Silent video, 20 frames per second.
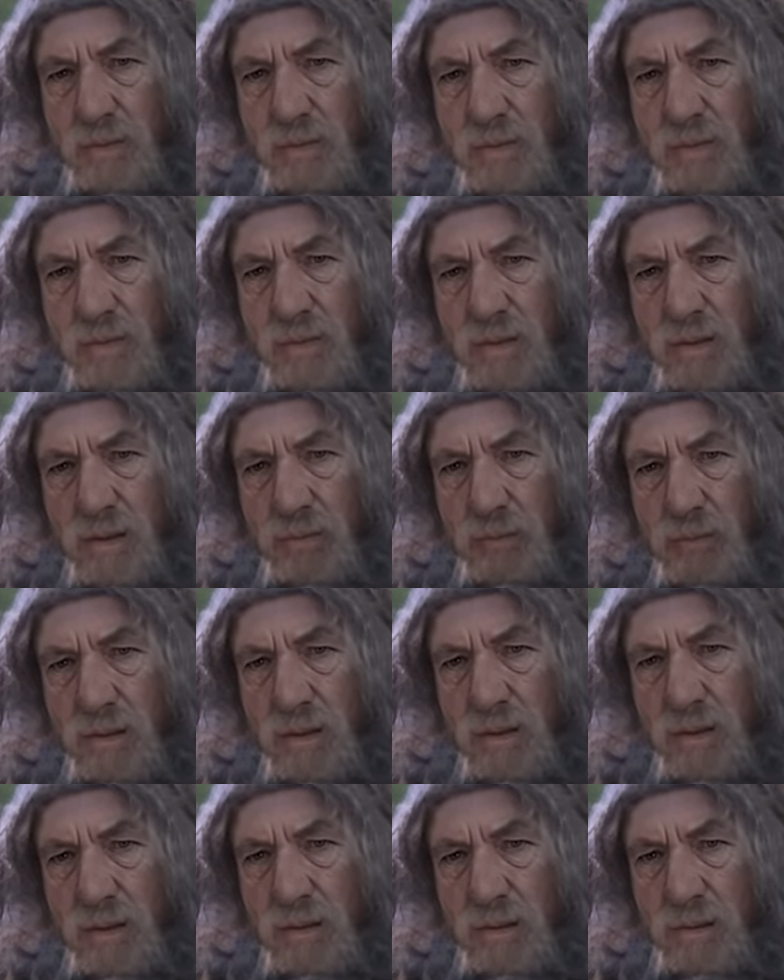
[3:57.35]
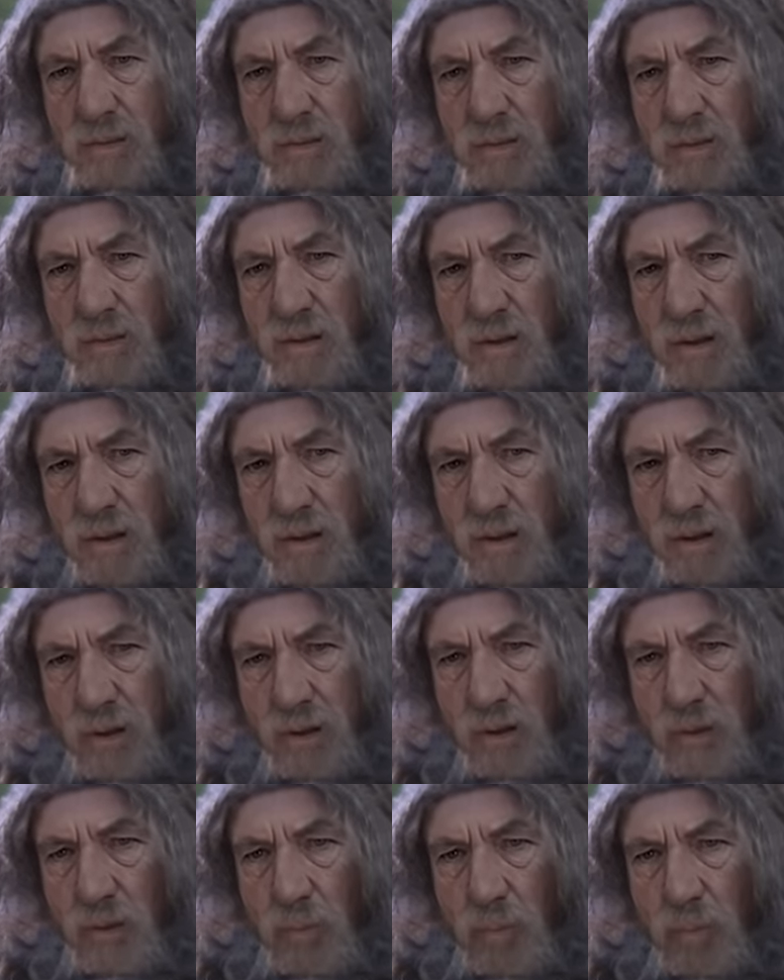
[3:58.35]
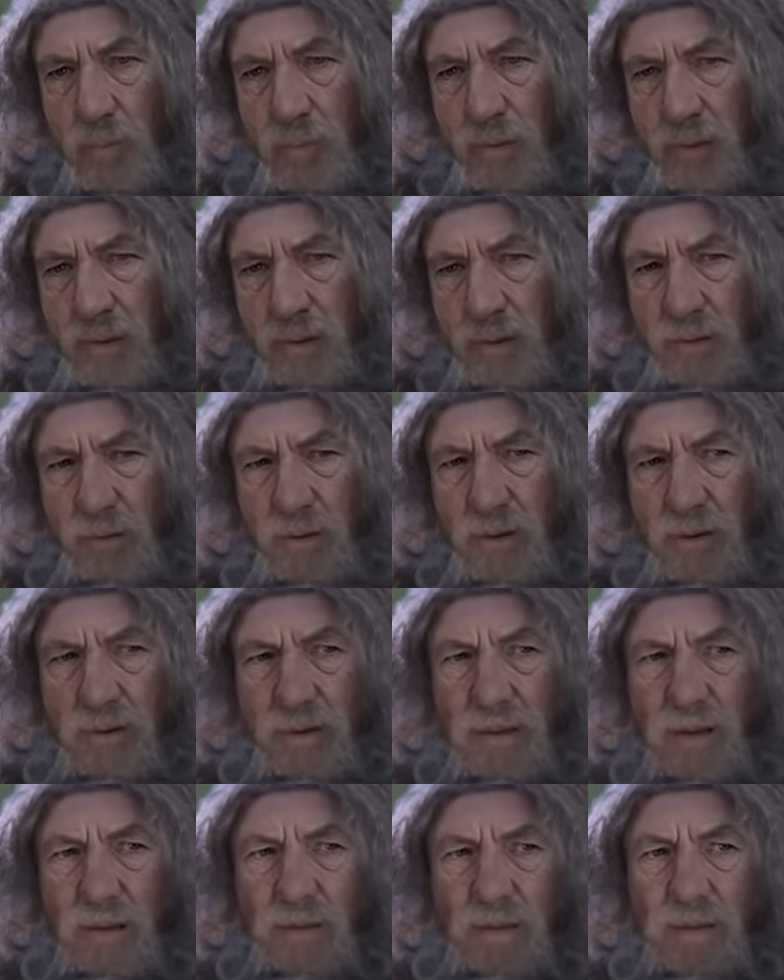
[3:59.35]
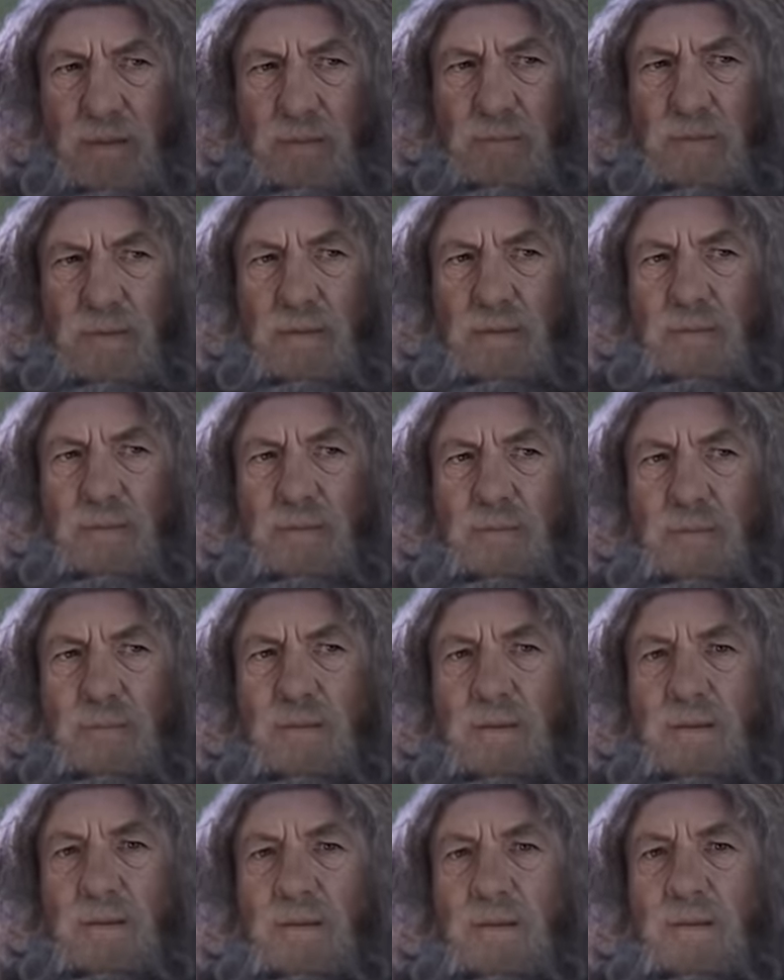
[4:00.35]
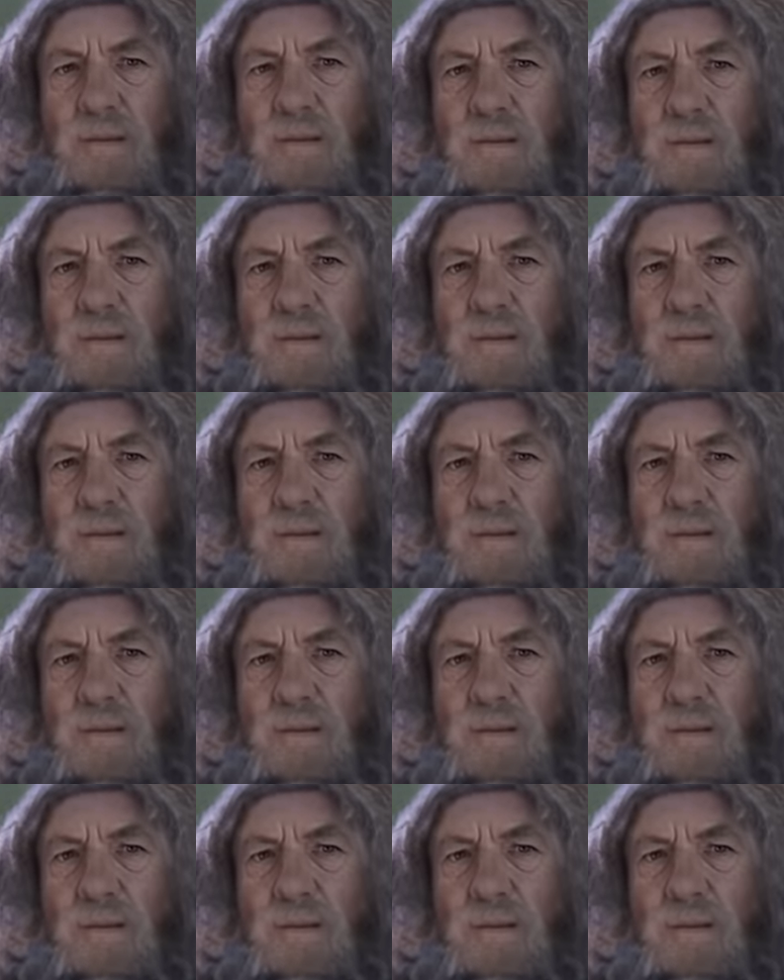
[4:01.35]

for someone else. Why does that seem so familiar?